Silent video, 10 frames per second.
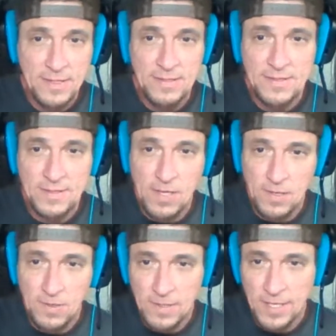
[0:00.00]

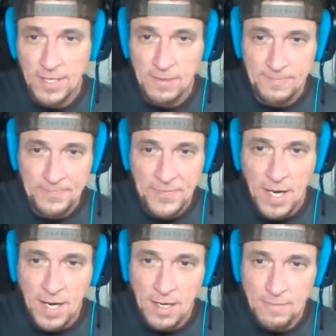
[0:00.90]
so you
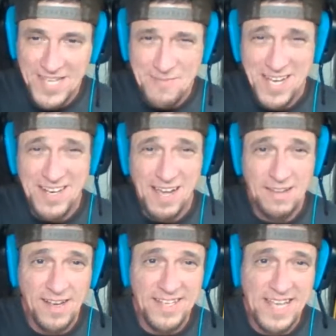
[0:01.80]
know, they might not
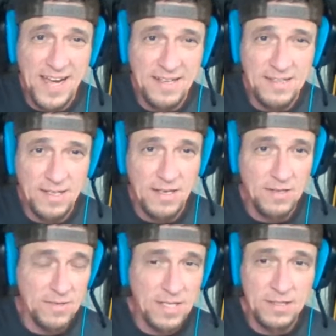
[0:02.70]
like that, you
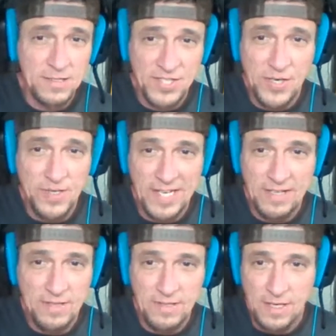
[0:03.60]
know, shirt
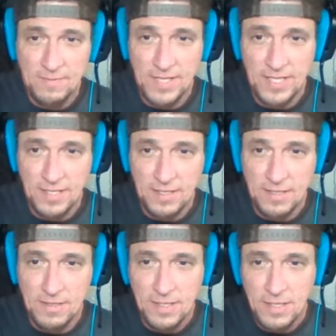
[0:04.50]
either. I'm like, you
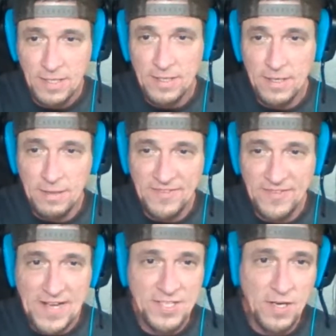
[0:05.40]
know, if
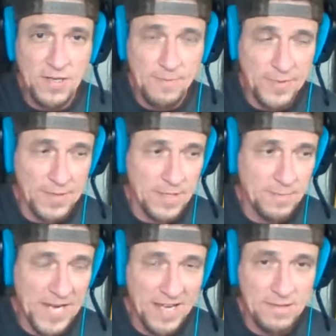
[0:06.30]
I showed up in their
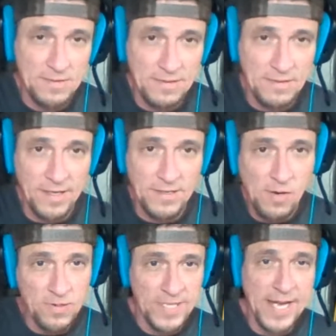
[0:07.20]
panel like
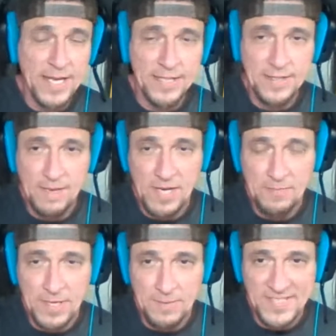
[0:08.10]
totally naked, they might
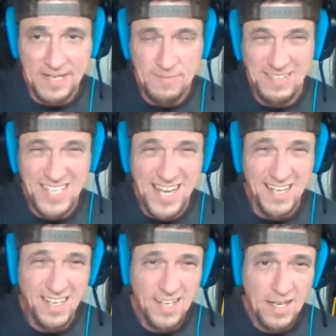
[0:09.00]
be upset about that.
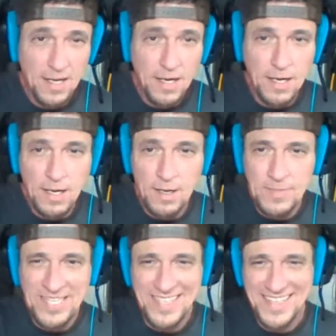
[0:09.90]
Um,
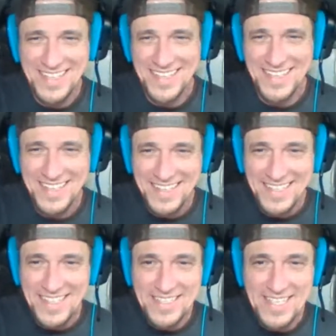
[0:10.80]
and
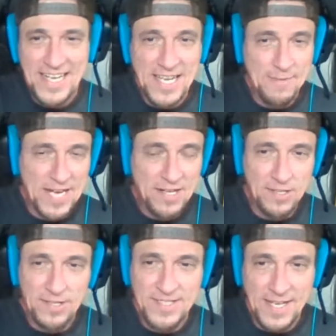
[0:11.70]
then I get my
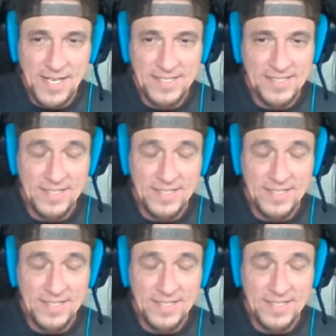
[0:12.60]
clothes on.